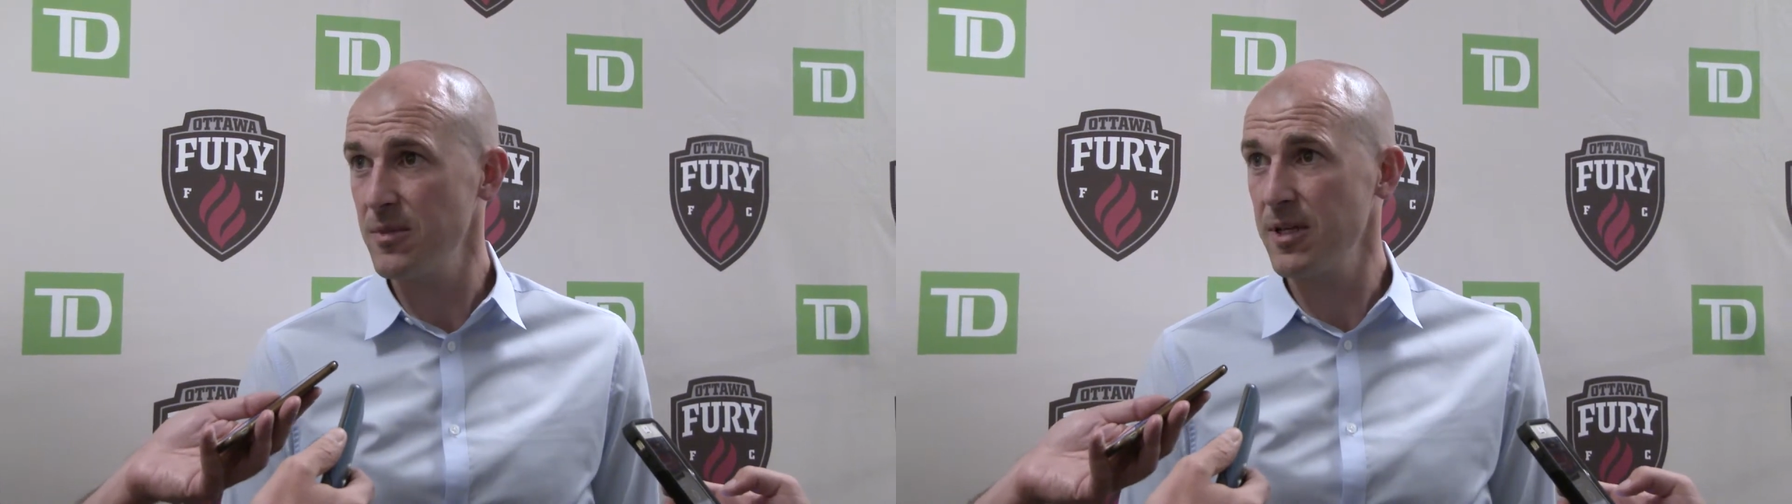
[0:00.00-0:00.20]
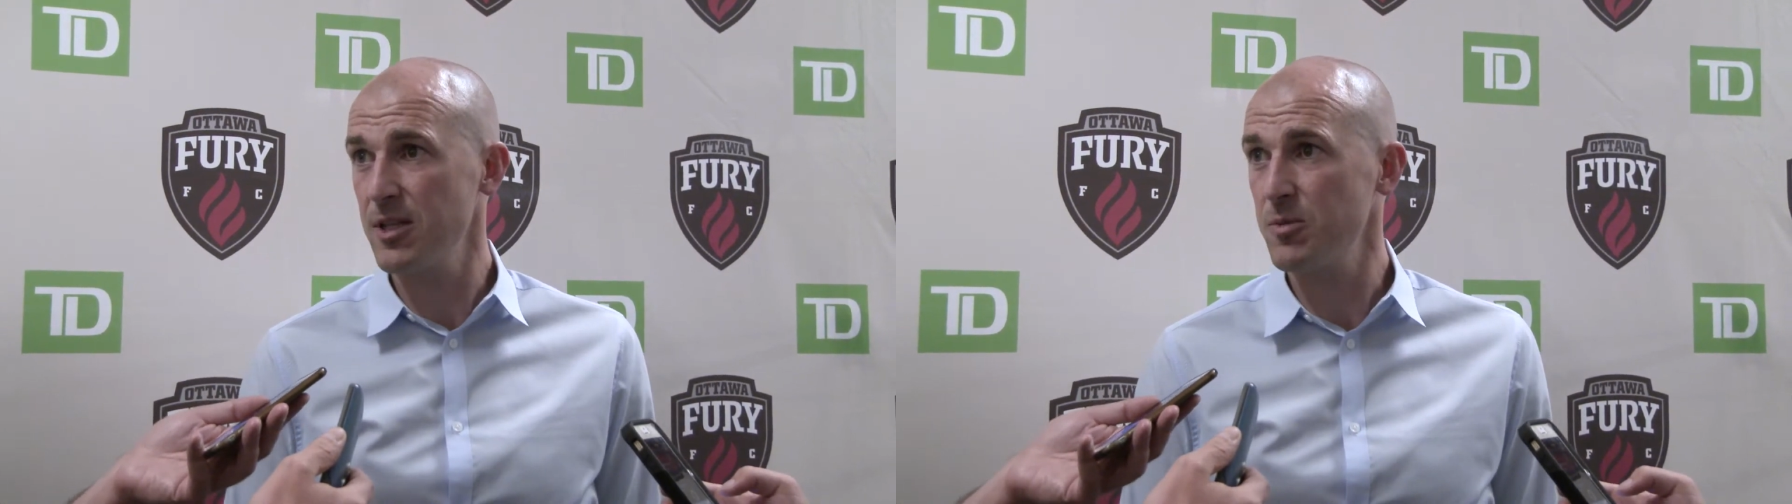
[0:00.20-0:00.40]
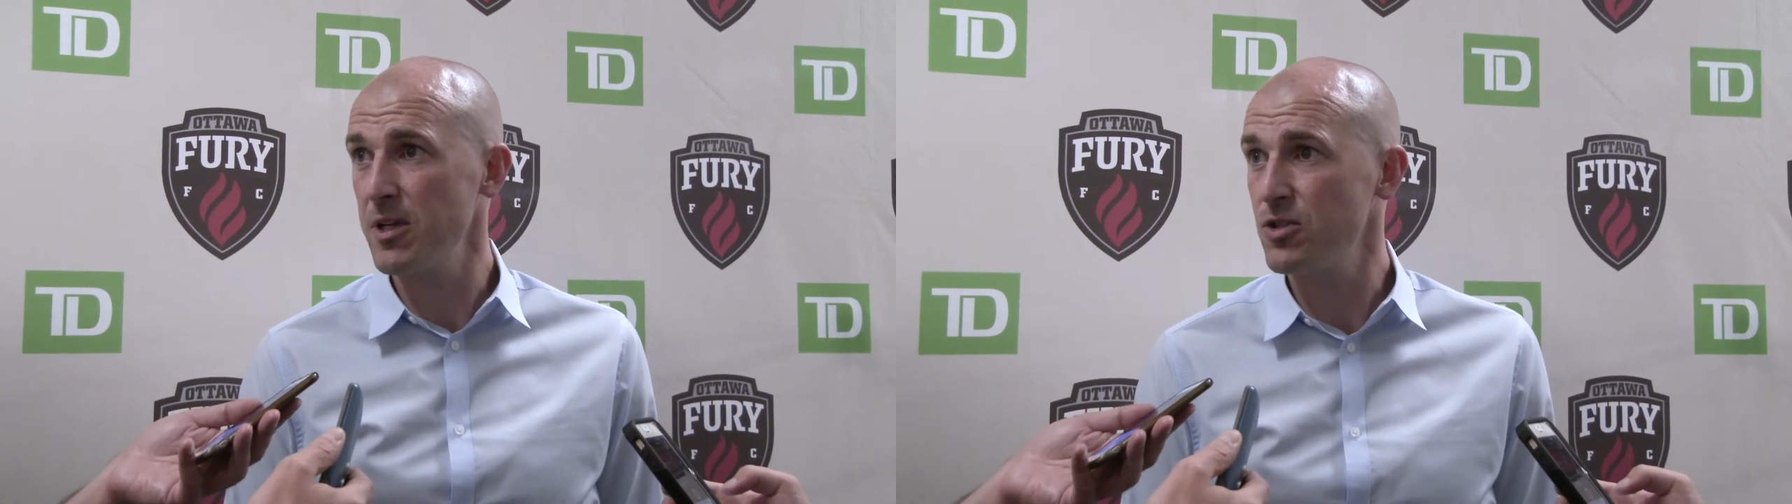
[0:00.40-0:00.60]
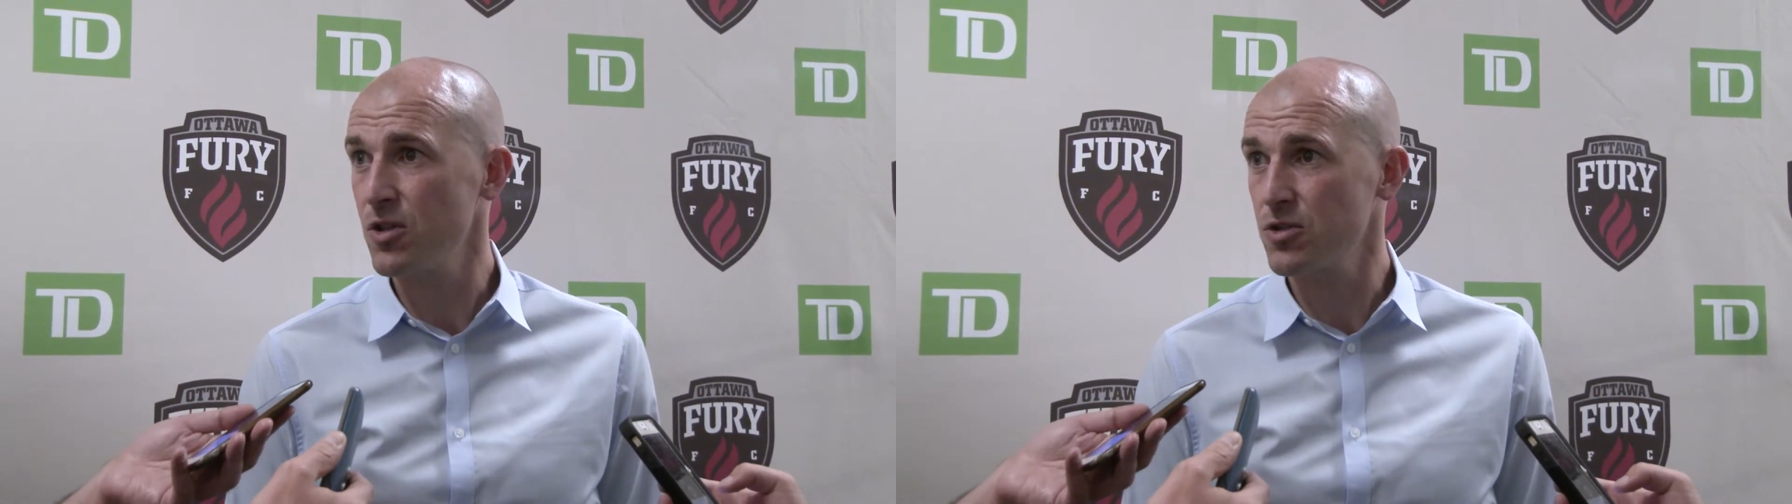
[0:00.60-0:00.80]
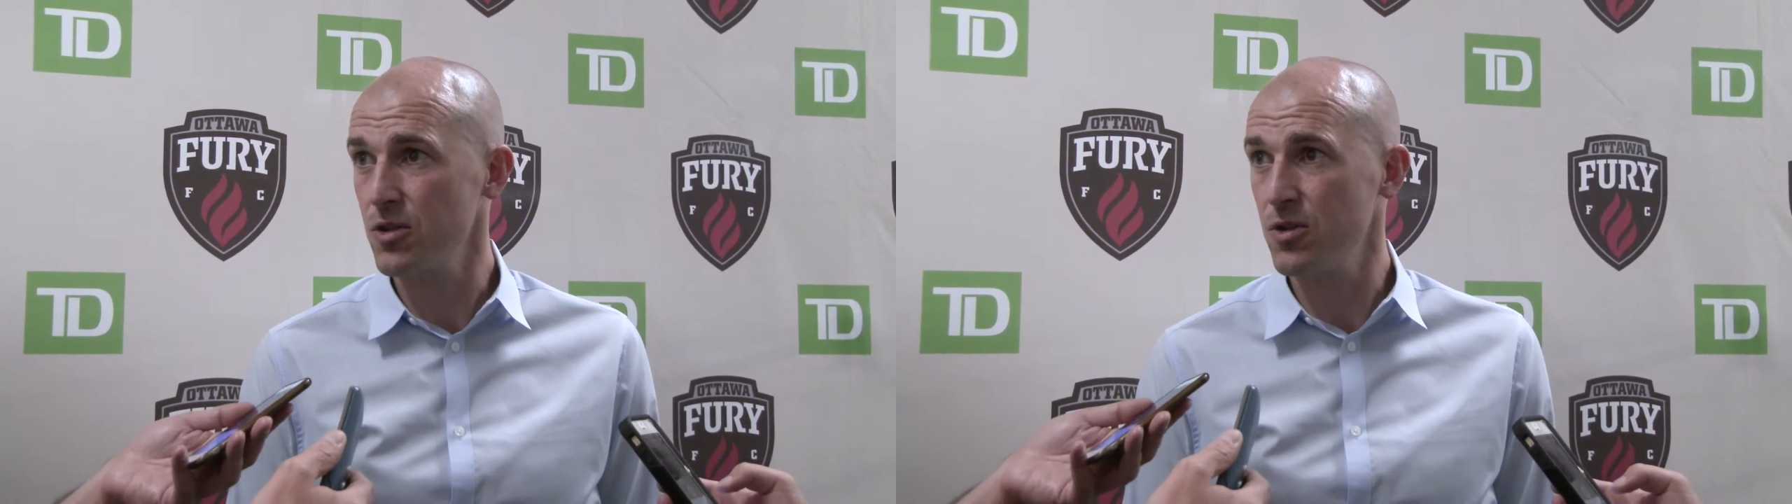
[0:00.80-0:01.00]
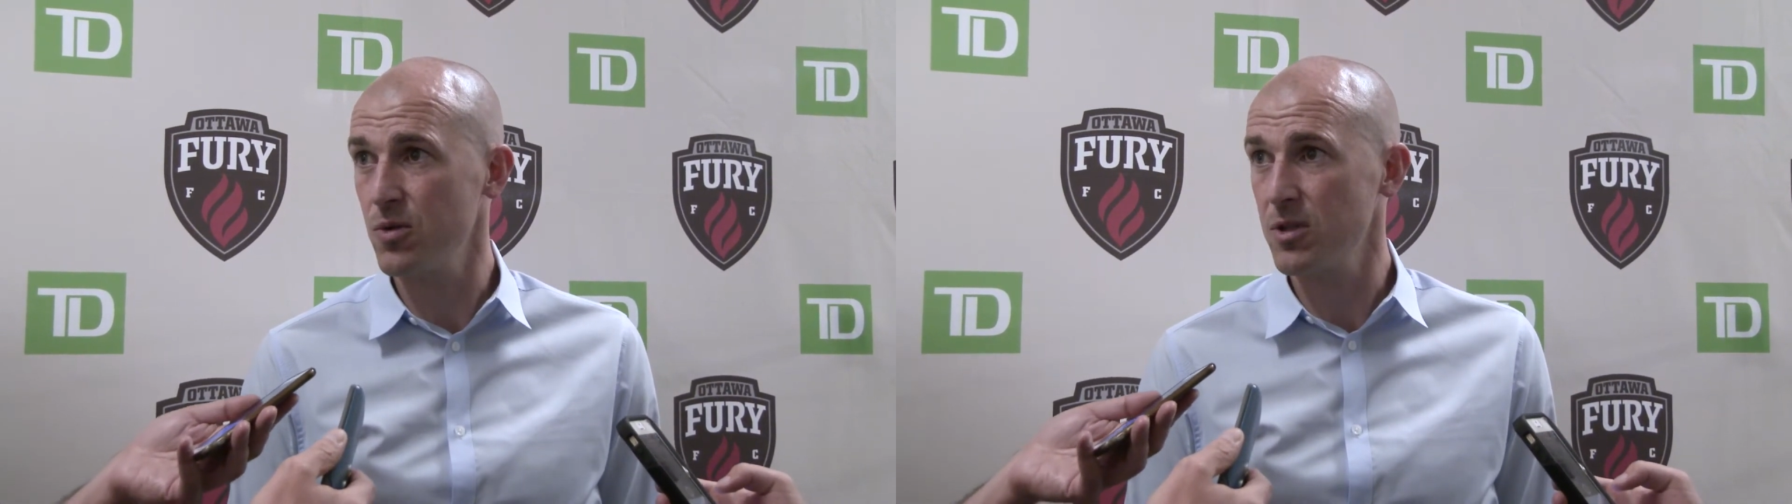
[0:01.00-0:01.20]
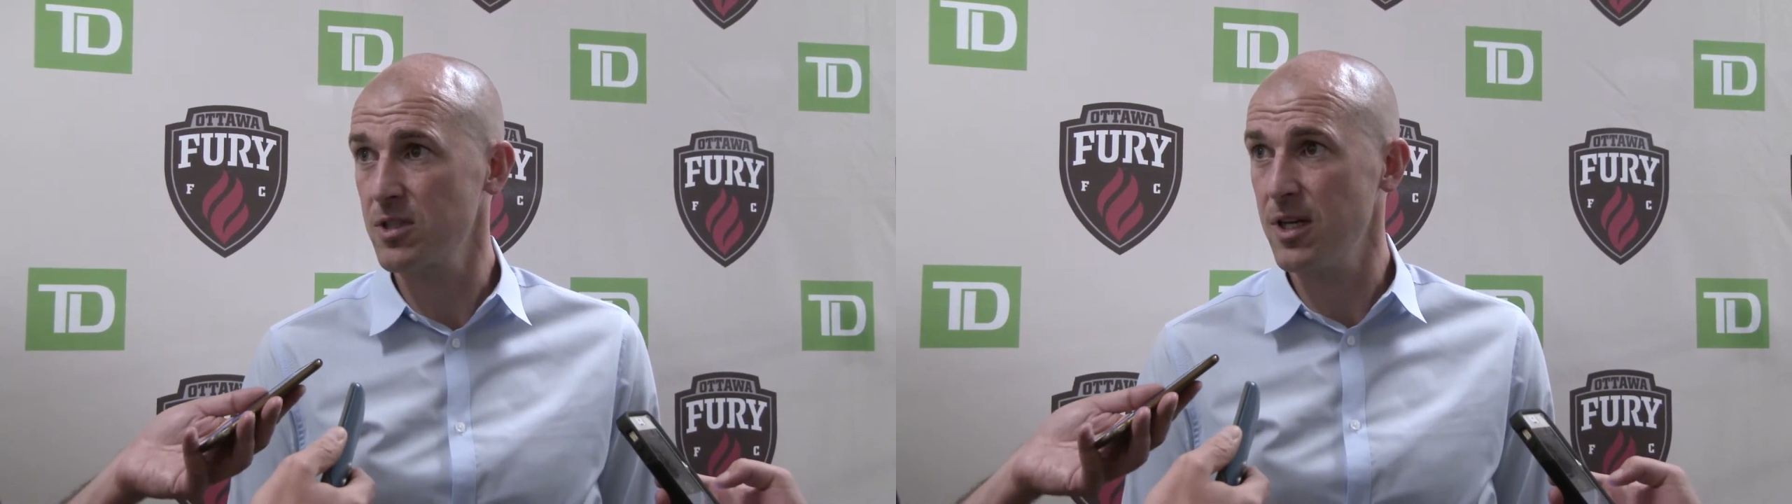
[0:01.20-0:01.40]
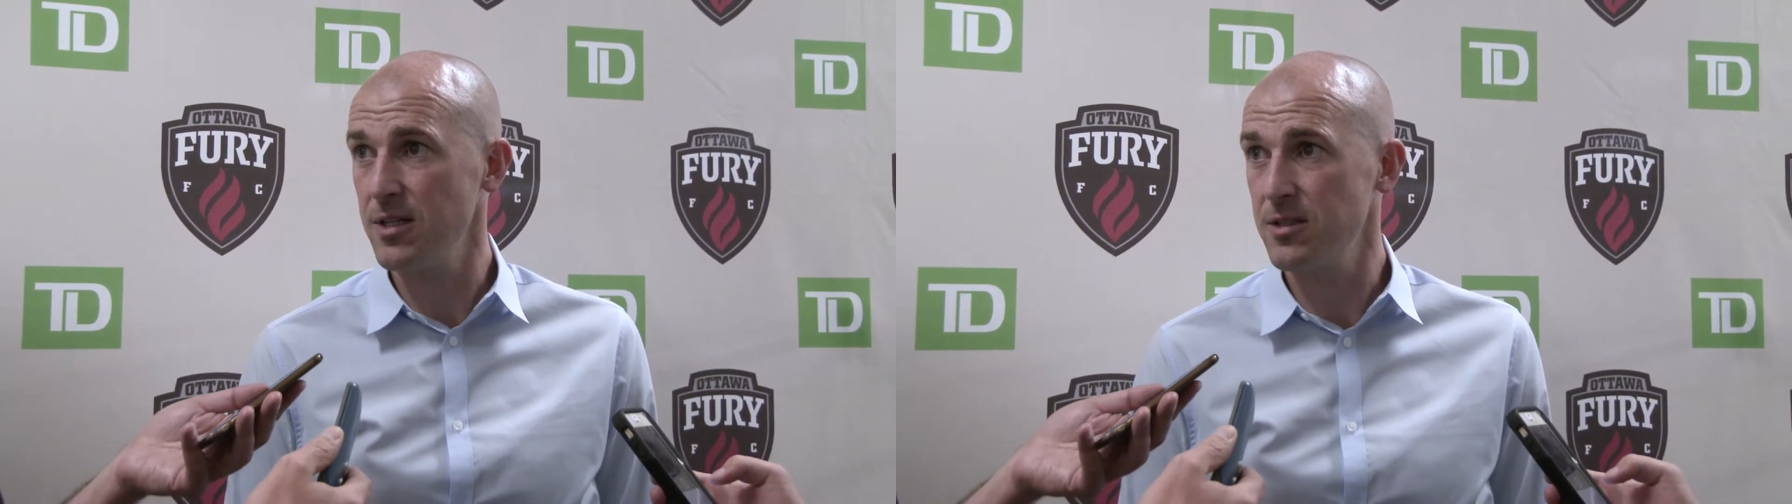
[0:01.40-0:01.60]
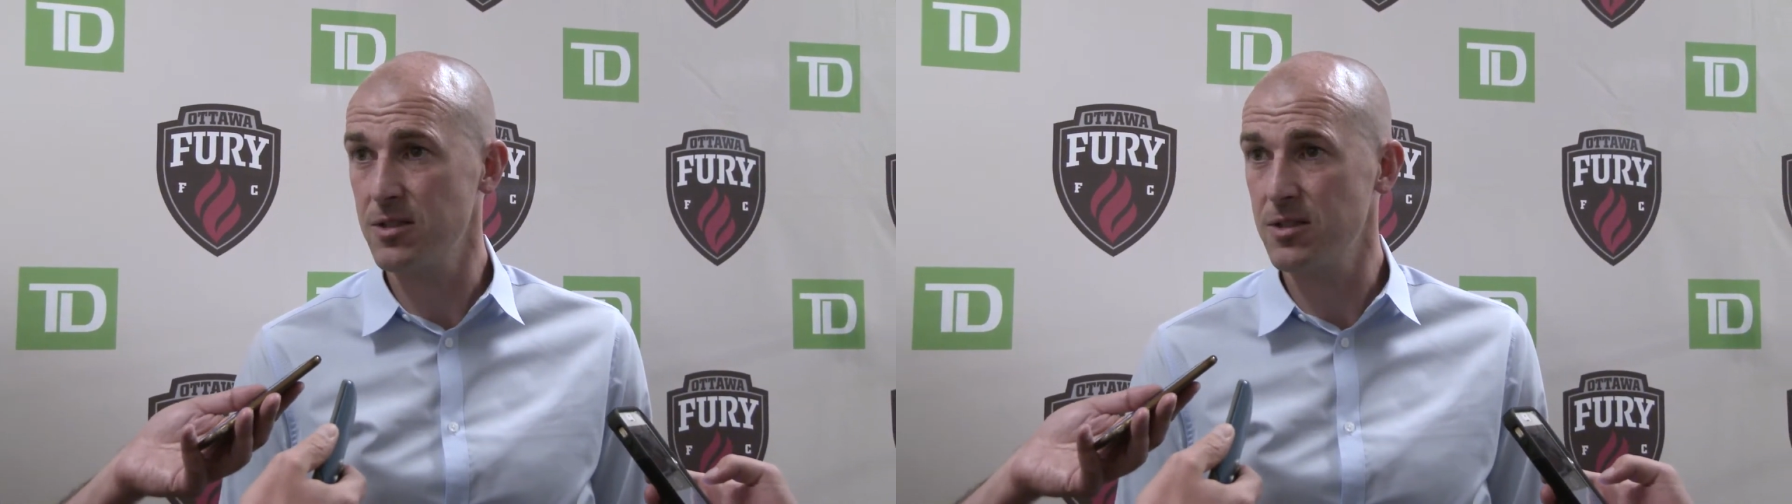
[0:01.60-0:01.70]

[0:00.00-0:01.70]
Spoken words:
get as many shots on goal as that.